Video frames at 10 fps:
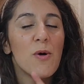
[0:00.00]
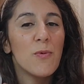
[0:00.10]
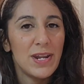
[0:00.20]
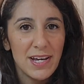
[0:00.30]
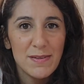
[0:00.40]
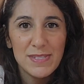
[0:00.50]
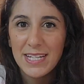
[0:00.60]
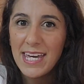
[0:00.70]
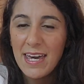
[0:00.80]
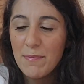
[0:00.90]
When it comes to
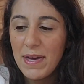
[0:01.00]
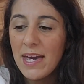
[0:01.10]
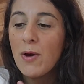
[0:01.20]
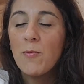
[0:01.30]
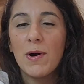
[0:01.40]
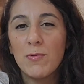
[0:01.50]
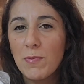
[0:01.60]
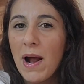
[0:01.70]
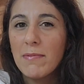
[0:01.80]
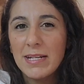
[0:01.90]
camping, what we'll
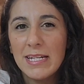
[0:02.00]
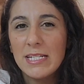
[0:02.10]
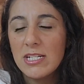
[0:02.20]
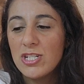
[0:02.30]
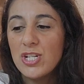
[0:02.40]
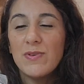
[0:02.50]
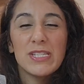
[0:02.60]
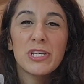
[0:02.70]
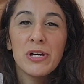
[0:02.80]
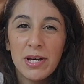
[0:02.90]
probably need to do
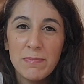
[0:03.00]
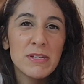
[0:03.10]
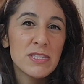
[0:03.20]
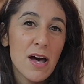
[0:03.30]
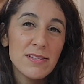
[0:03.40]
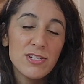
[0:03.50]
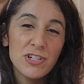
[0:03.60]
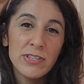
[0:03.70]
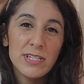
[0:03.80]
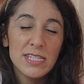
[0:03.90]
is cook up the sausage
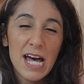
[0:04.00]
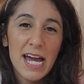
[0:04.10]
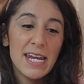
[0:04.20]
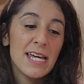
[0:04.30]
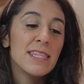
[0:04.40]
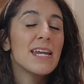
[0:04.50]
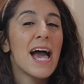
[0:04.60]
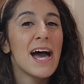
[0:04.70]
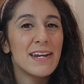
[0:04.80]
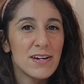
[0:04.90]
on the side and then
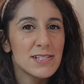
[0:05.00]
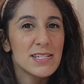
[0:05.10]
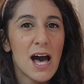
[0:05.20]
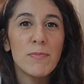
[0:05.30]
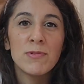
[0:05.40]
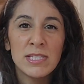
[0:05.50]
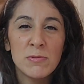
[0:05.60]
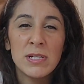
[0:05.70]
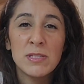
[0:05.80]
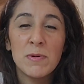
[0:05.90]
add it on top once
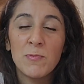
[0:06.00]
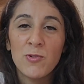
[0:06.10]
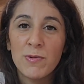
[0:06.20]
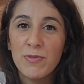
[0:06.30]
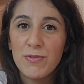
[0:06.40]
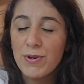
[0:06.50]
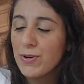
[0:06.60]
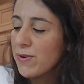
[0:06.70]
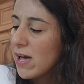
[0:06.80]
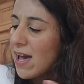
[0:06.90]
it's been warmed
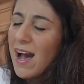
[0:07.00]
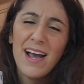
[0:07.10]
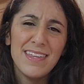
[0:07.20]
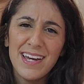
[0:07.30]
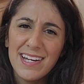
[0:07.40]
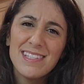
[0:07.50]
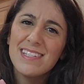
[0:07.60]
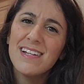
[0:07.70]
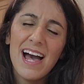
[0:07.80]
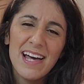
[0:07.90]
through. I think I could
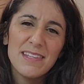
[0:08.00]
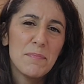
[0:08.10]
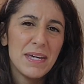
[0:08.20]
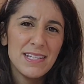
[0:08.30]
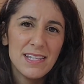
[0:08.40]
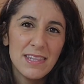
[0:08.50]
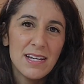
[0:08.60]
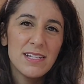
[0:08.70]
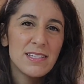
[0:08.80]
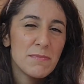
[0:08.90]
still add
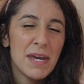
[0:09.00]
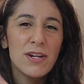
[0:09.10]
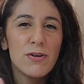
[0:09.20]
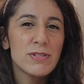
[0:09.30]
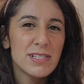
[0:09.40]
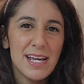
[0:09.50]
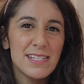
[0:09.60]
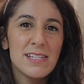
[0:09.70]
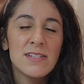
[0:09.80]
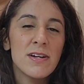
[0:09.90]
the tomato
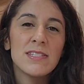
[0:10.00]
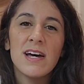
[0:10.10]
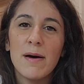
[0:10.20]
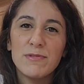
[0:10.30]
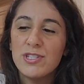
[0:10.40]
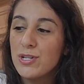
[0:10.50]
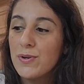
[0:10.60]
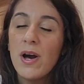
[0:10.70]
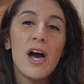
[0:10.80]
slices on top too.